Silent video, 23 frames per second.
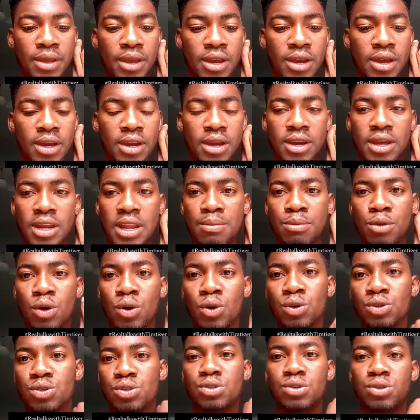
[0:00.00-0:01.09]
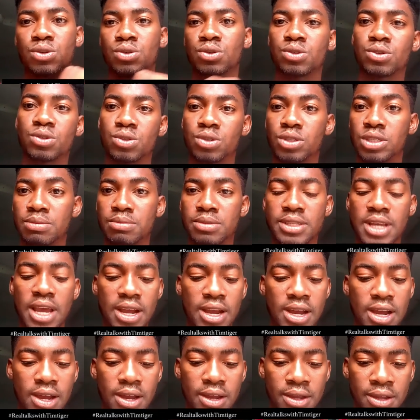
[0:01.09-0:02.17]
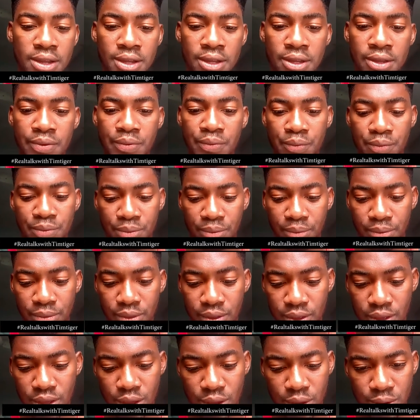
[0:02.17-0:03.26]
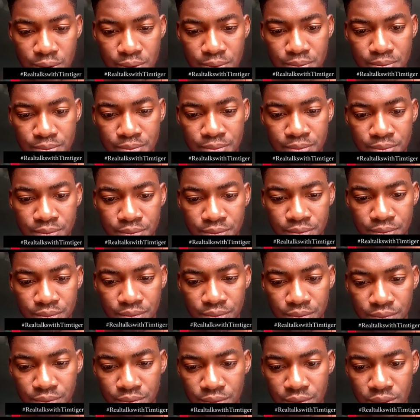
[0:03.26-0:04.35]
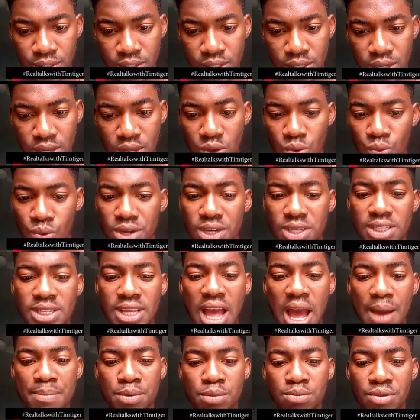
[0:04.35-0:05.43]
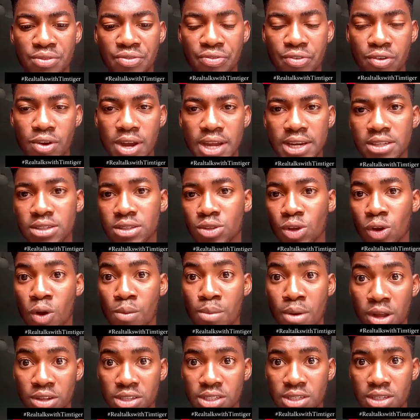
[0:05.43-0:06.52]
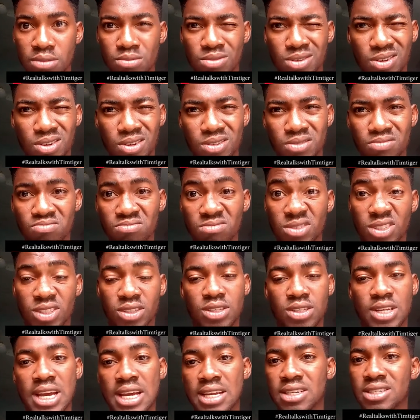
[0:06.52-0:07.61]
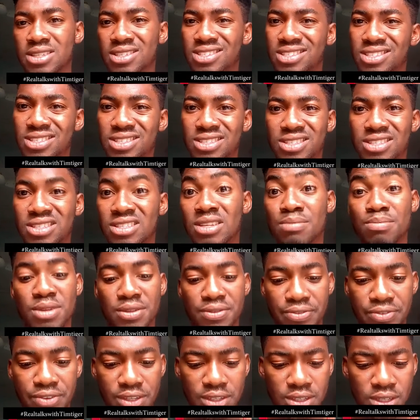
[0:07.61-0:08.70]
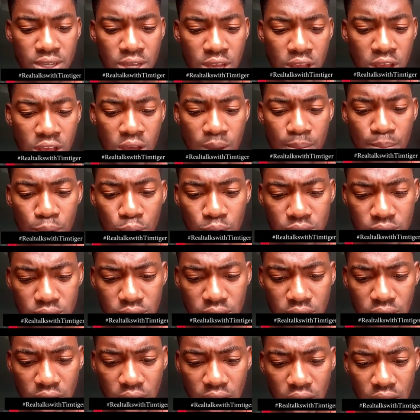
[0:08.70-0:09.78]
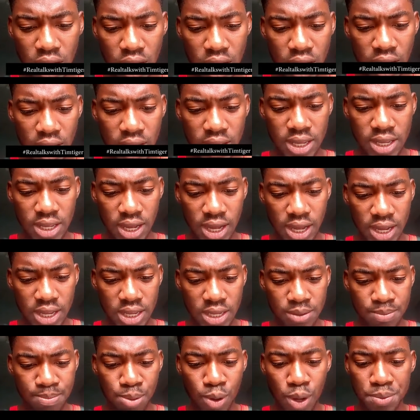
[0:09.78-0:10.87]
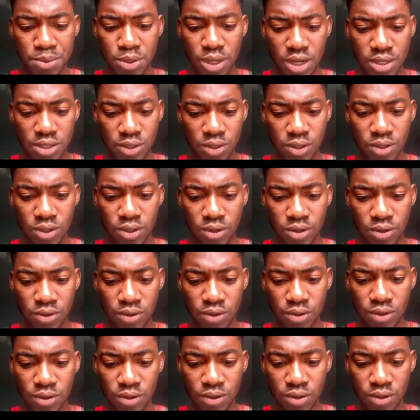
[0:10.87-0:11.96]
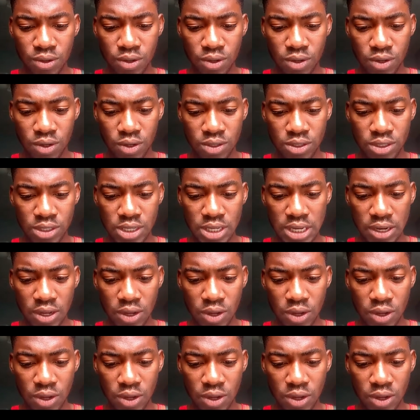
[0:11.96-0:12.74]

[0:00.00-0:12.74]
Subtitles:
And I'm your host, Tim Tiger. Um, when this thing happened before, I didn't talk about it because I didn't deem it fit. But it popped out on